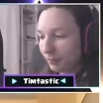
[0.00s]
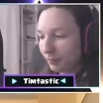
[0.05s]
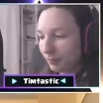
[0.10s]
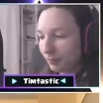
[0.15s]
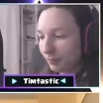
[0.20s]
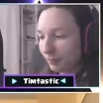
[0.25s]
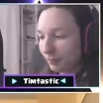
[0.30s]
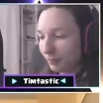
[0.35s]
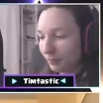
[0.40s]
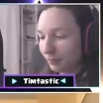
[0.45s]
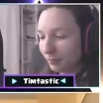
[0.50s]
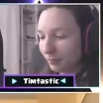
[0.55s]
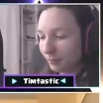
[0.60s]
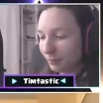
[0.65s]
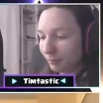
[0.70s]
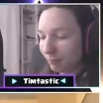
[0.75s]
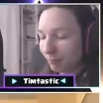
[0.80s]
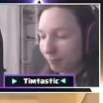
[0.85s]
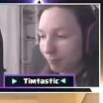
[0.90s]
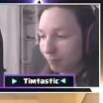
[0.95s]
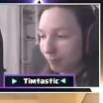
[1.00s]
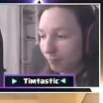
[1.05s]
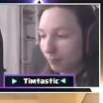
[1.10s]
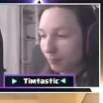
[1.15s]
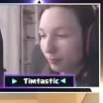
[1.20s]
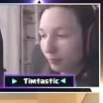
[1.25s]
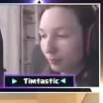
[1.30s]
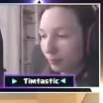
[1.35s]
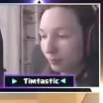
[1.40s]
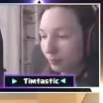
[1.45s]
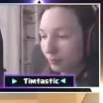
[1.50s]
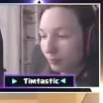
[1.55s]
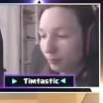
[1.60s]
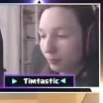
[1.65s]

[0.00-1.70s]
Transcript: Nobody speaks.